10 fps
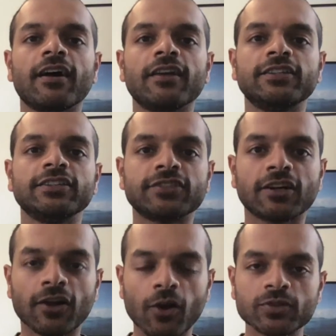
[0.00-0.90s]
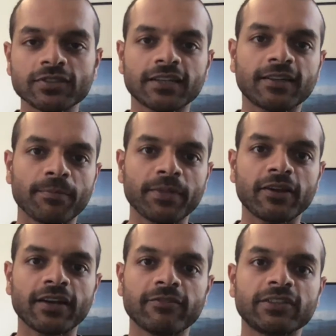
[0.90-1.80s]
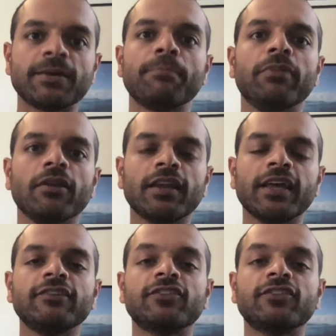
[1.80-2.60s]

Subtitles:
this is a close knit community which I'm building.